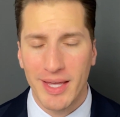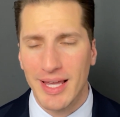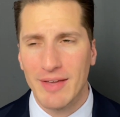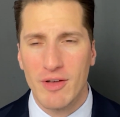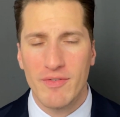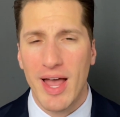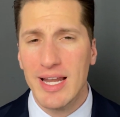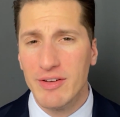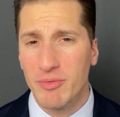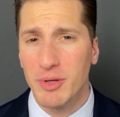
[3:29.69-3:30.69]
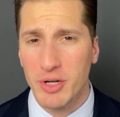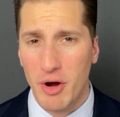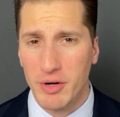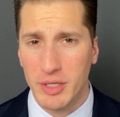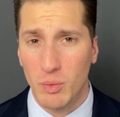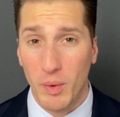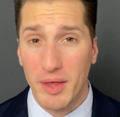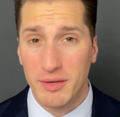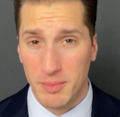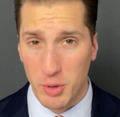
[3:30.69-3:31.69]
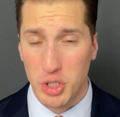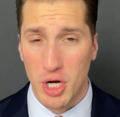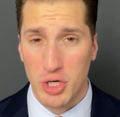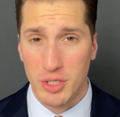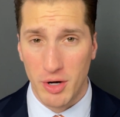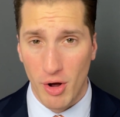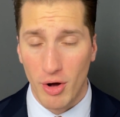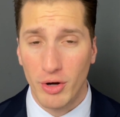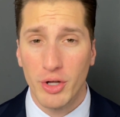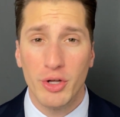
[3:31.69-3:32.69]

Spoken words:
If you have any familiarity with depreciation at all,